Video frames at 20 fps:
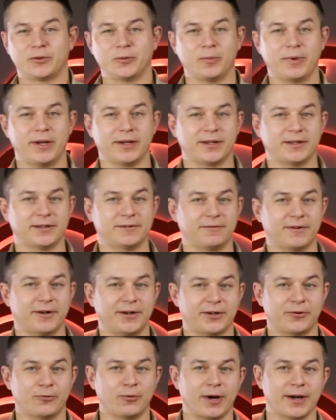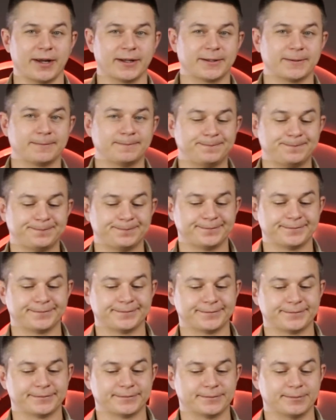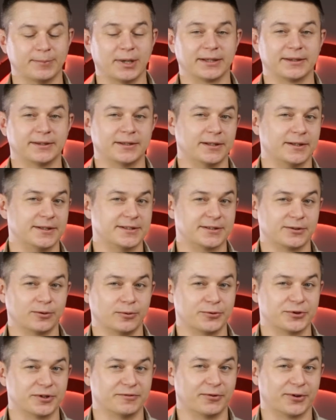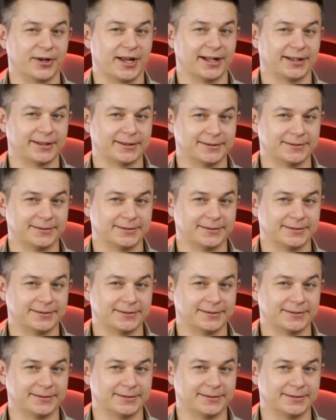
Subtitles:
to make it very quiet. But there is a solution for that.